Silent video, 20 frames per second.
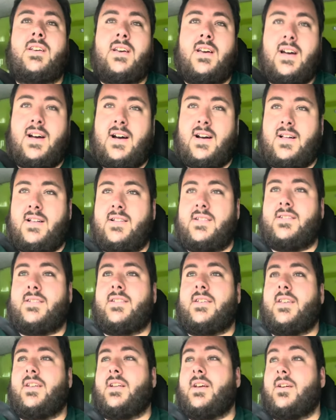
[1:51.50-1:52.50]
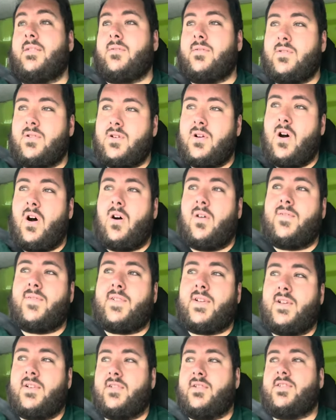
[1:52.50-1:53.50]
And
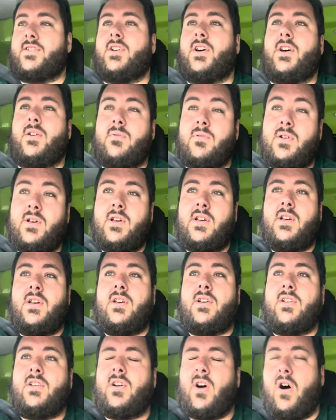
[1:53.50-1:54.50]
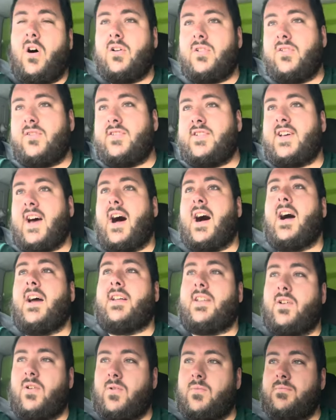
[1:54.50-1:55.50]
often, so garden
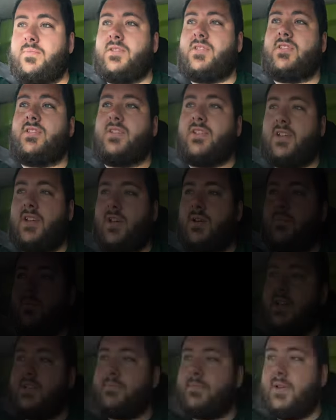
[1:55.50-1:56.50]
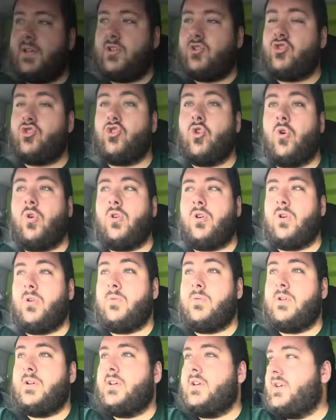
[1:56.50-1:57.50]
tidy ups, where it's been a jungle,
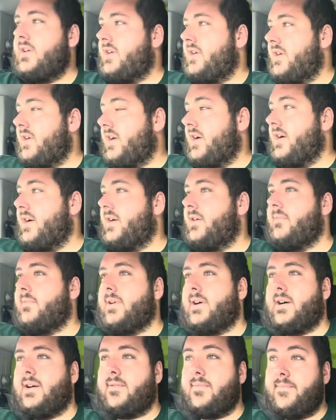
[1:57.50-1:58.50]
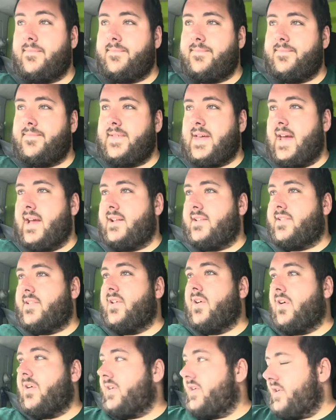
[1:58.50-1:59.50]
well, it's
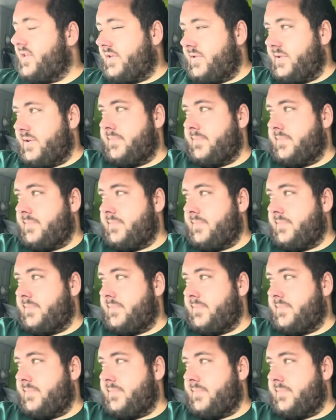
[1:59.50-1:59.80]
not going to look the